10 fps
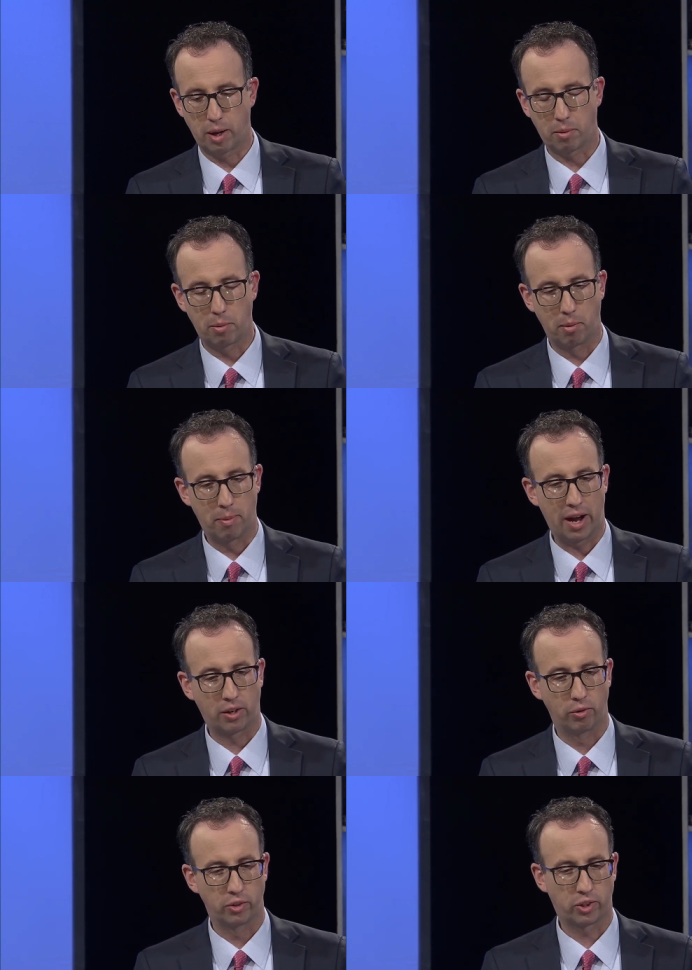kept coming
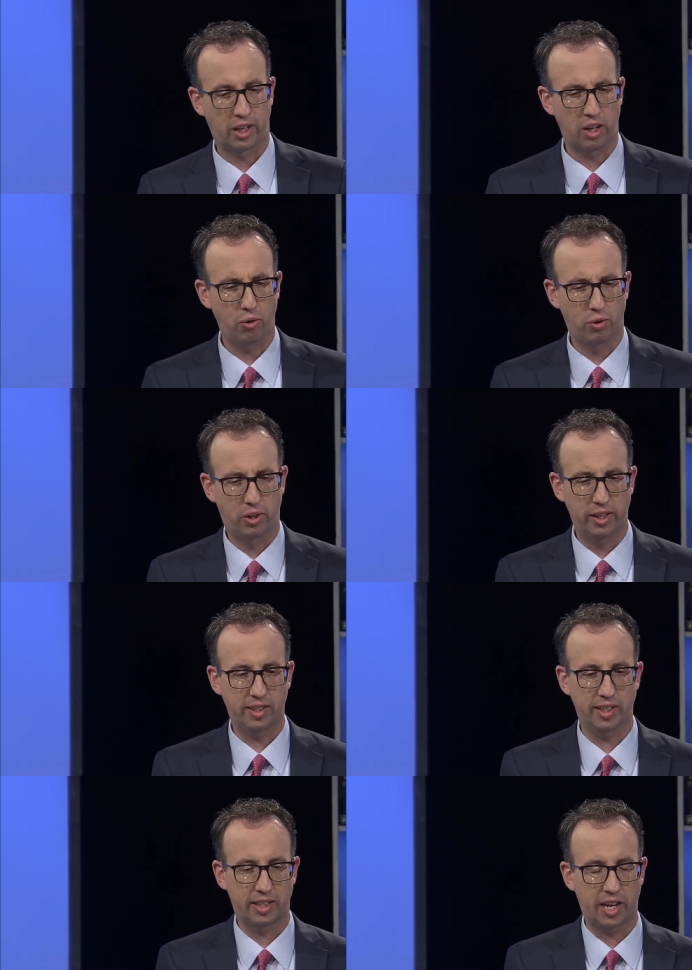back to is can you
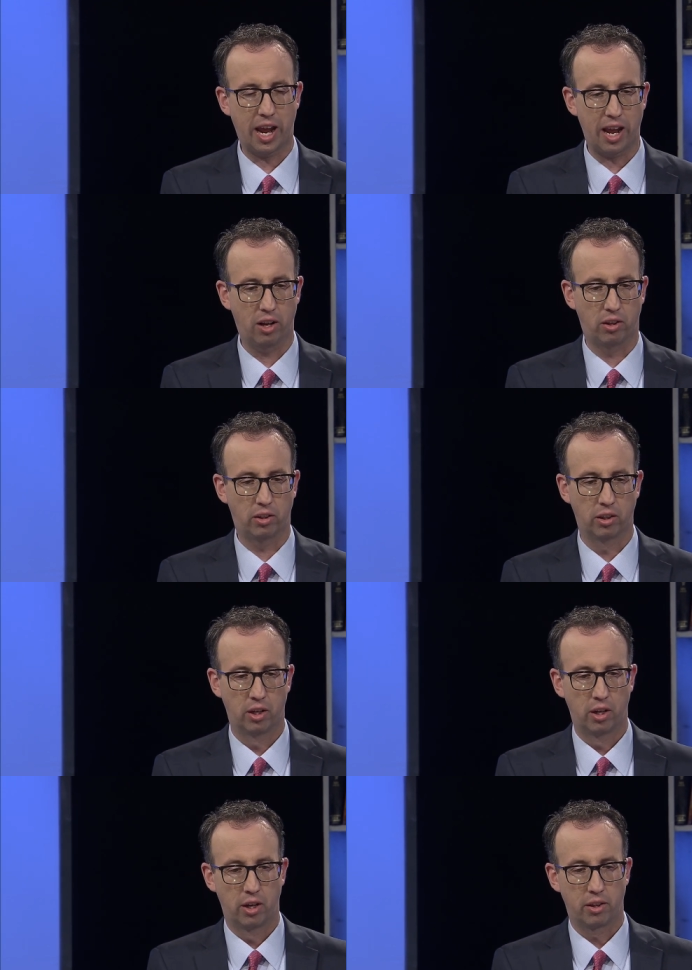disentangle
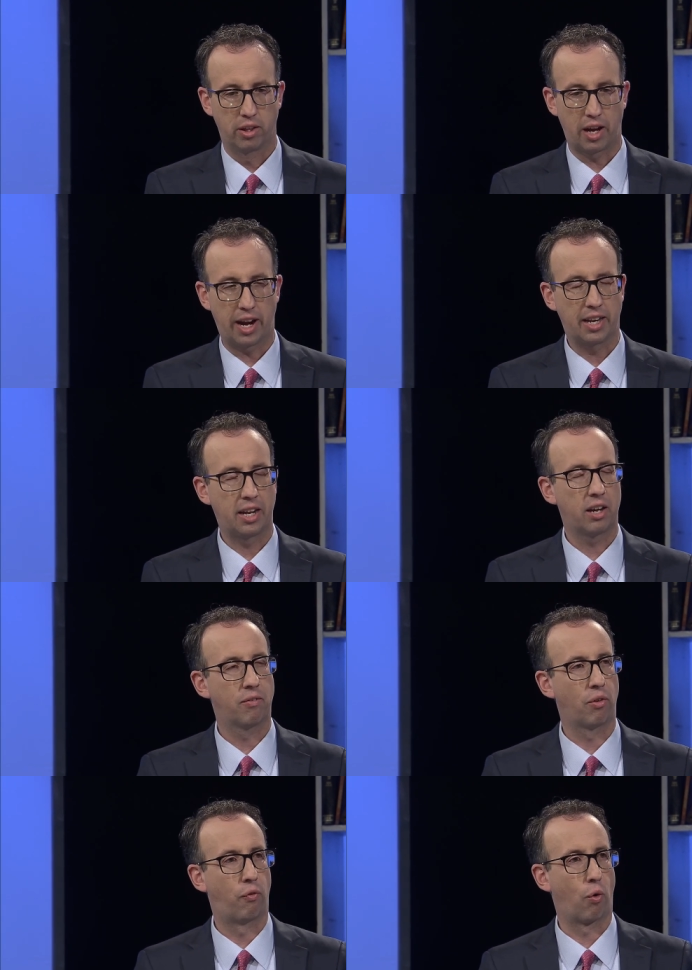the idea
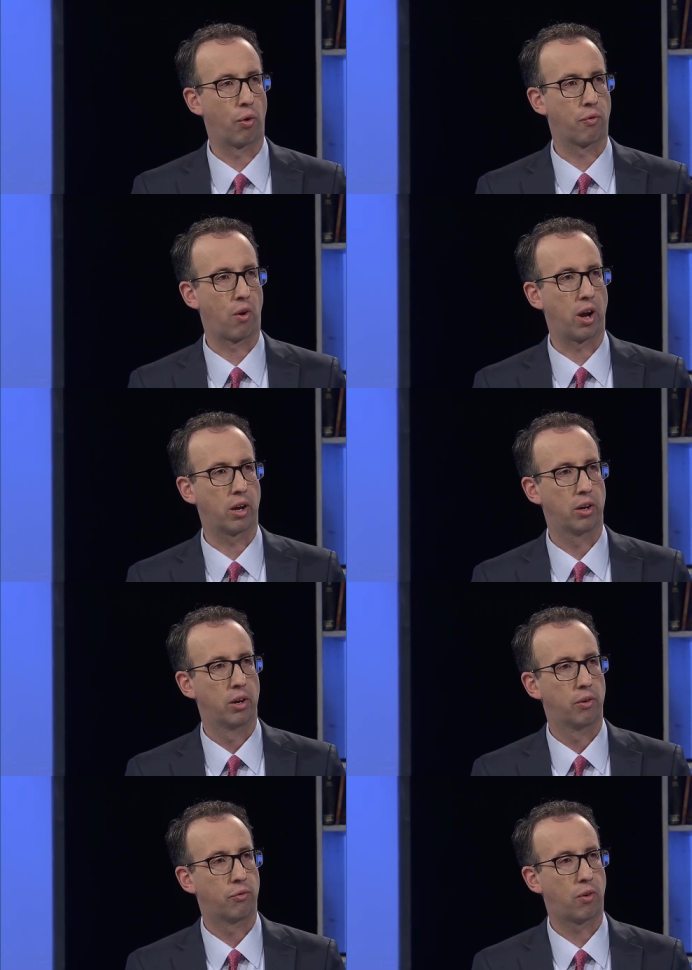of the Fourth Reich
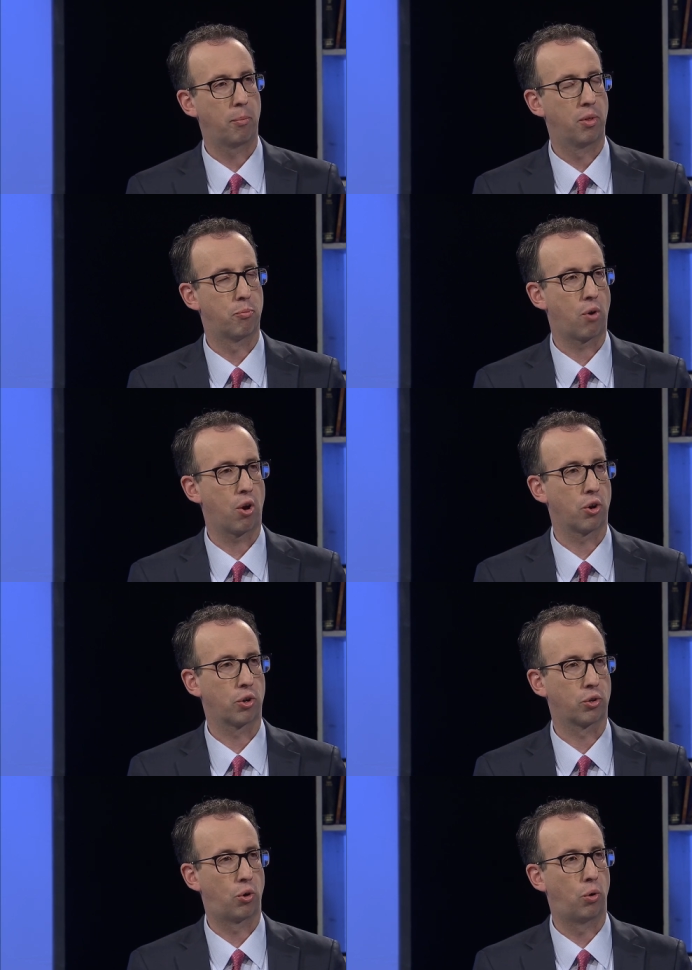from the
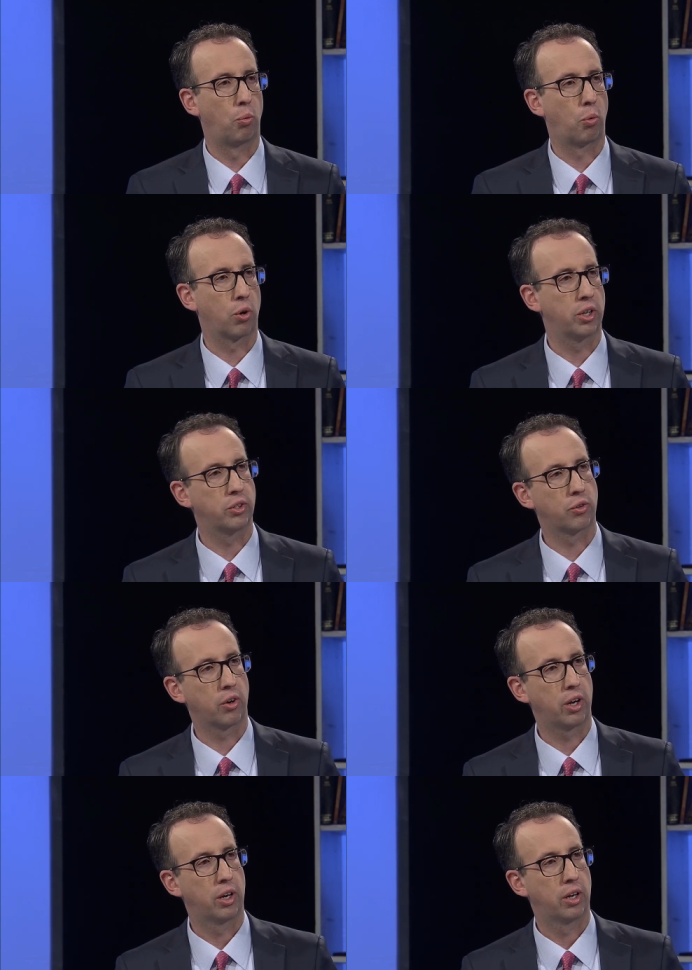broader Cold War history?